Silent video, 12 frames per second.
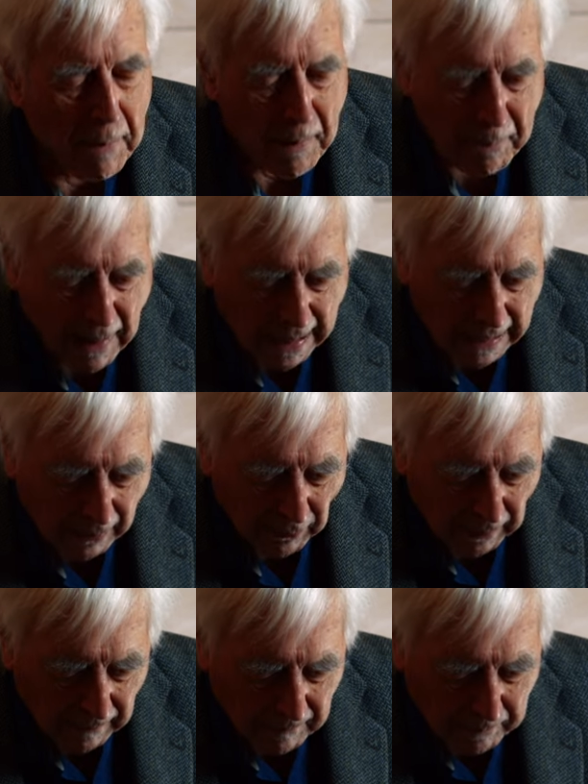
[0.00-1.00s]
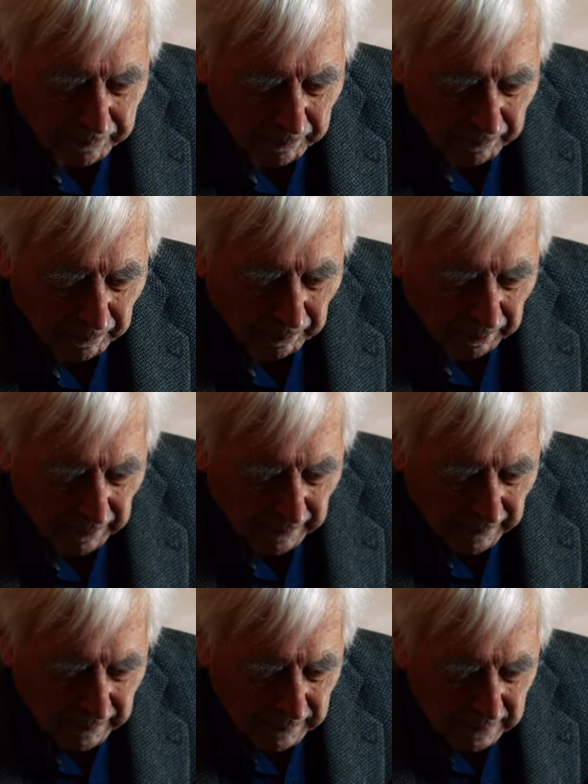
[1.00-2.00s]
be power.
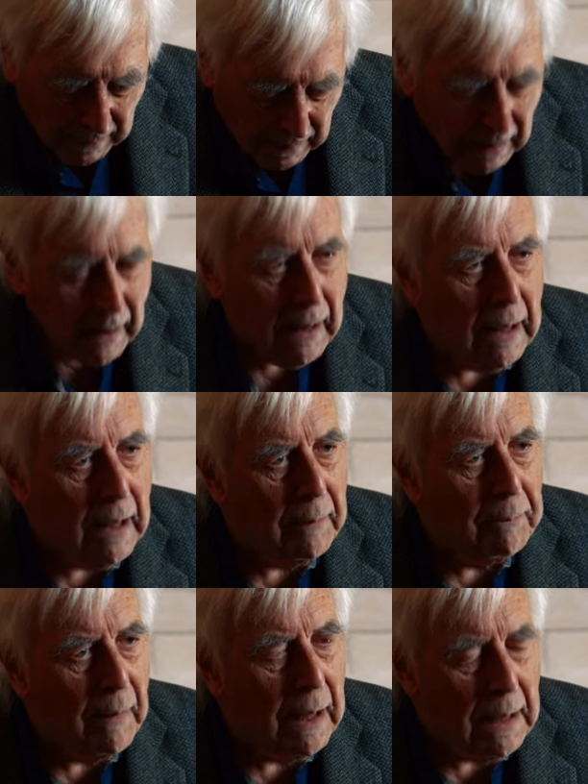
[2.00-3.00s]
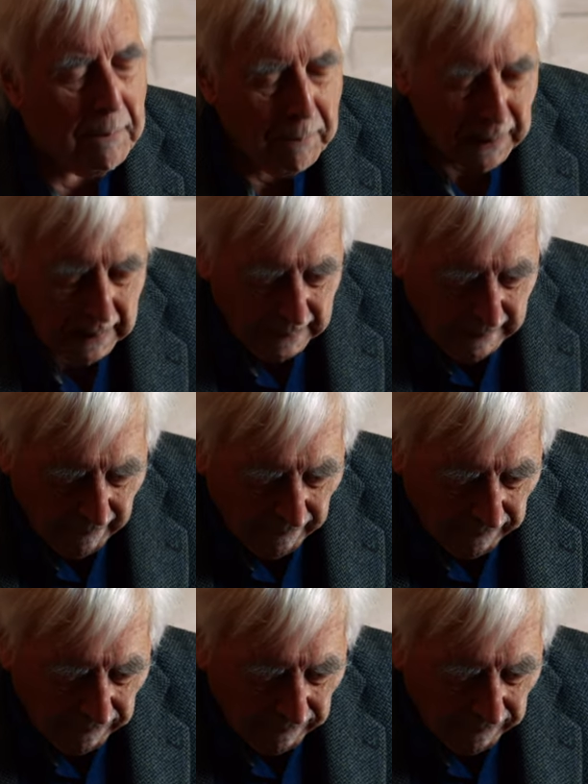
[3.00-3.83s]
It may be